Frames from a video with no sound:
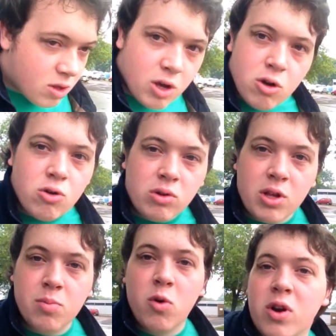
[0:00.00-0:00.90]
So
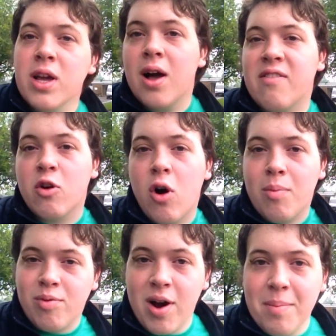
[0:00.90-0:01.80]
this morning I've got
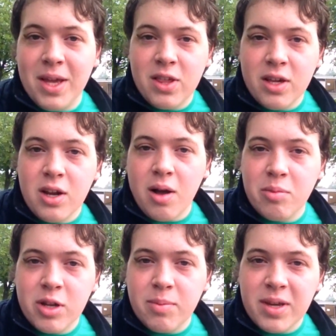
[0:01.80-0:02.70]
a prayer meeting that
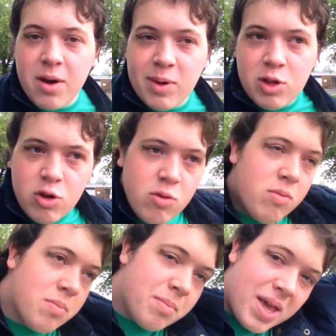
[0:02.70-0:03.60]
I'm going to be going to,
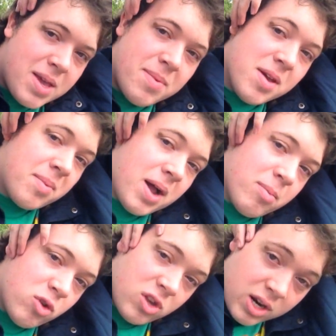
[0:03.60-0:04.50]
maybe a
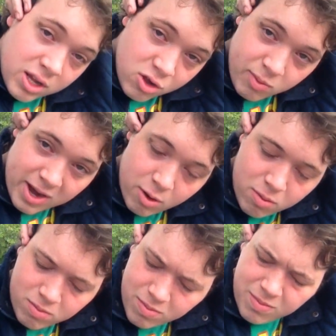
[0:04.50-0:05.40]
Bible study as
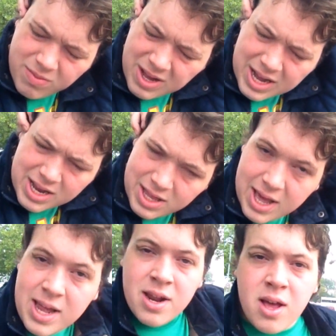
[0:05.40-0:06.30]
well, and
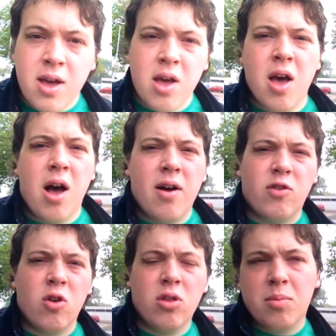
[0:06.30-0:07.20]
then
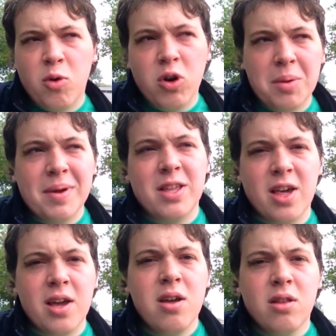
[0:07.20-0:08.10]
I've got the morning
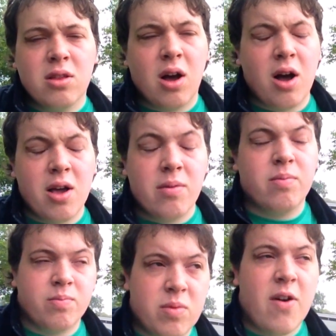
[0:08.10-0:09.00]
meeting that I'm
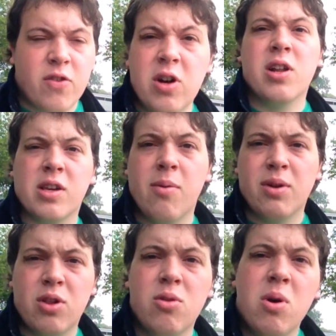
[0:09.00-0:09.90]
definitely
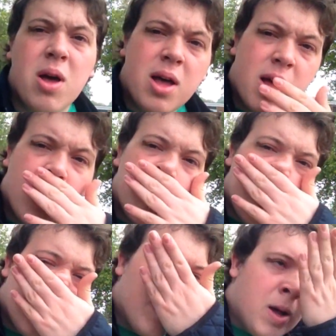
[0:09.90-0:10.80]
going to,
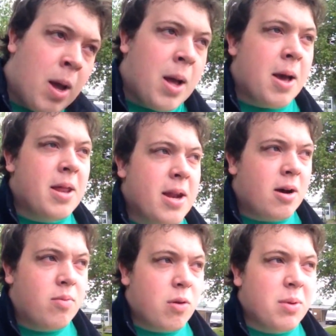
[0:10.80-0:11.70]
and then
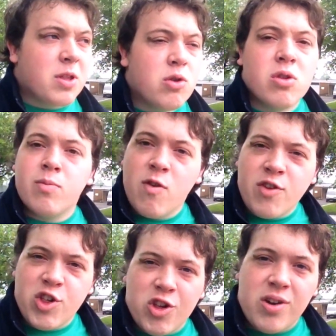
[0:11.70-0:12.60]
I'll probably do some
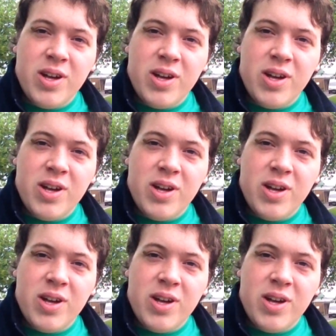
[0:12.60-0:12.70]
revision.